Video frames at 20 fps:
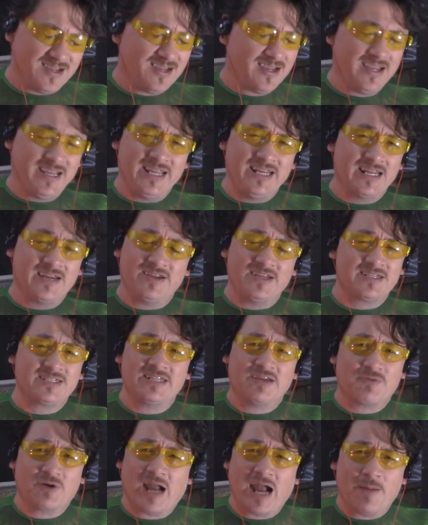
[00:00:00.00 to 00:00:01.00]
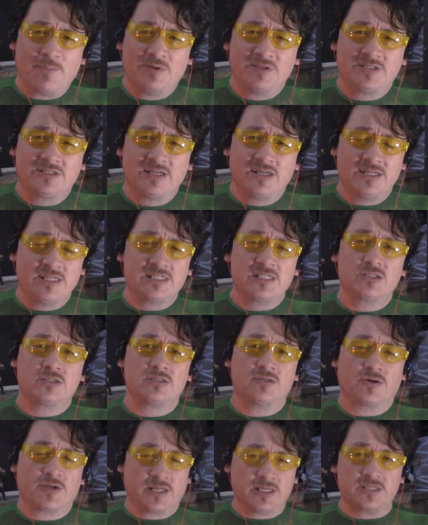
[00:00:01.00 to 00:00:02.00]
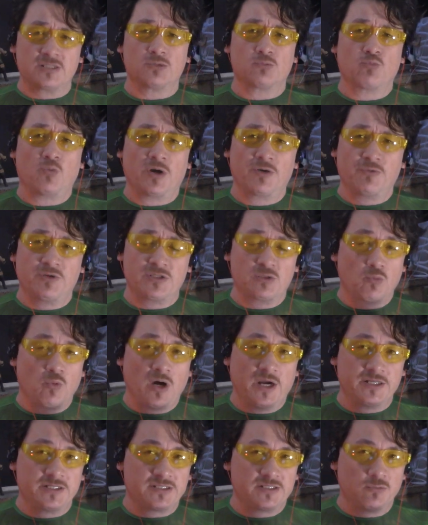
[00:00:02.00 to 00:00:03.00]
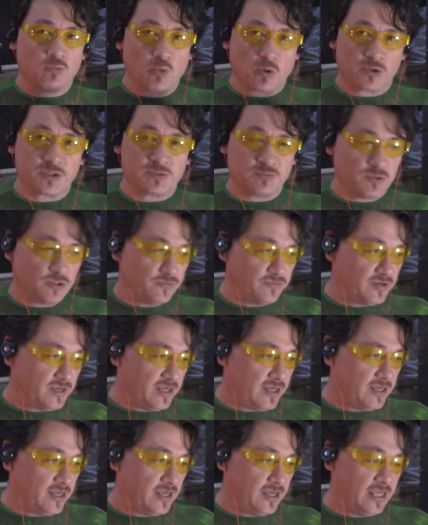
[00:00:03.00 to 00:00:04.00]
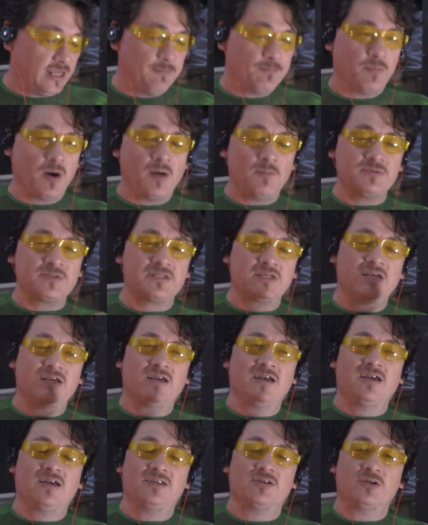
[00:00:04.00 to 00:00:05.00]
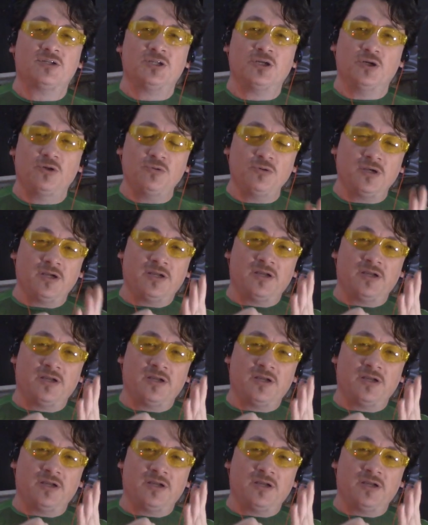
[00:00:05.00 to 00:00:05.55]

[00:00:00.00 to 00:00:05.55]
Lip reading: this never happens. This is one reason why it's the worst move. He bumps the two.